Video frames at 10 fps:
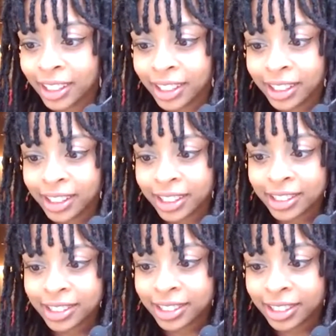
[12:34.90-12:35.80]
Let's
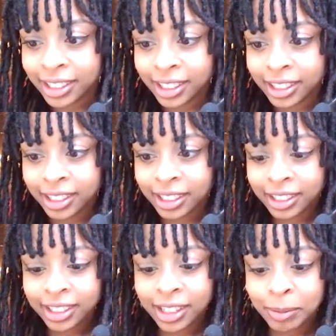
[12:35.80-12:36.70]
see.
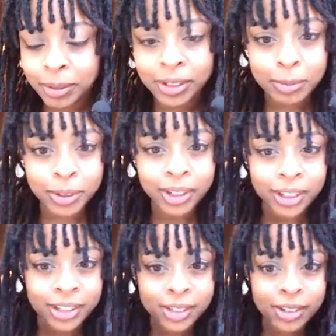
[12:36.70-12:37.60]
I'm putting
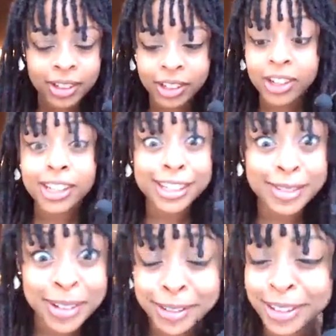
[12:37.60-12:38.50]
this on. You guys see my
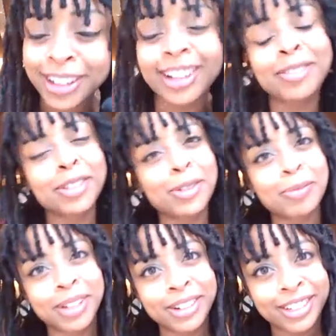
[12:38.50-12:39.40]
phone? Oh, I'm so
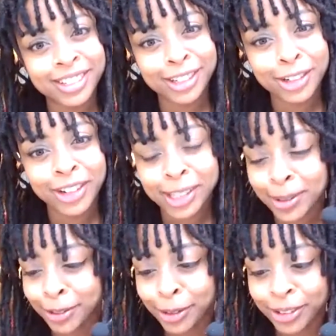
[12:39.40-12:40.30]
embarrassed to show you guys my
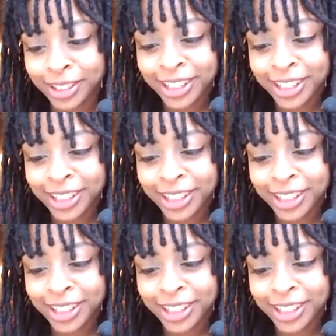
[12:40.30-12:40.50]
phone.